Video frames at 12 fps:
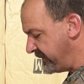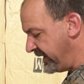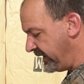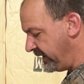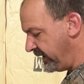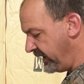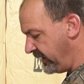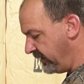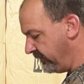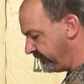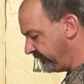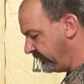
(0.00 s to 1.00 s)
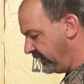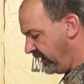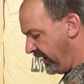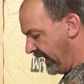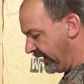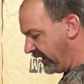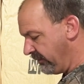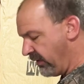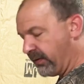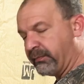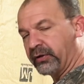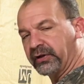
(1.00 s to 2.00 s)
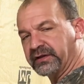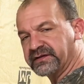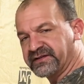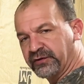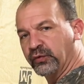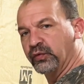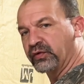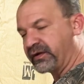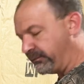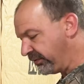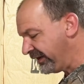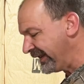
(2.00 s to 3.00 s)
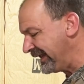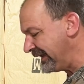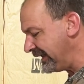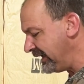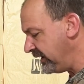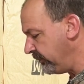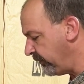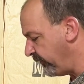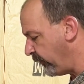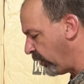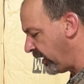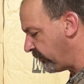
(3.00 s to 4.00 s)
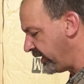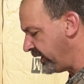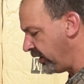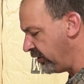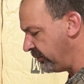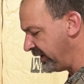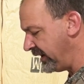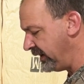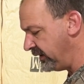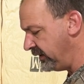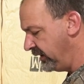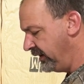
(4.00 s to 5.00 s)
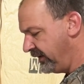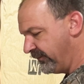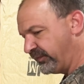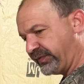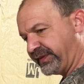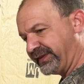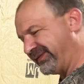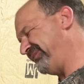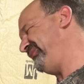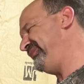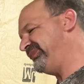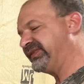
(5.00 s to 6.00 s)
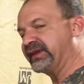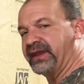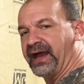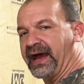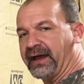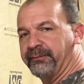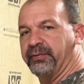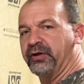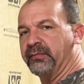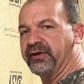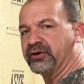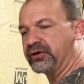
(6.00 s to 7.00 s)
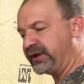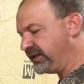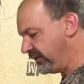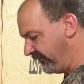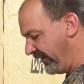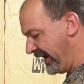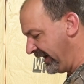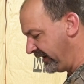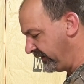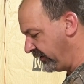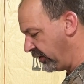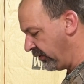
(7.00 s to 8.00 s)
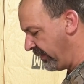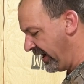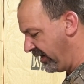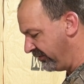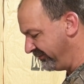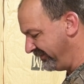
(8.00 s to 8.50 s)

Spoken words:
me if I let my bullets cool completely before I recoat them again. I put them underneath a fan, and they're about,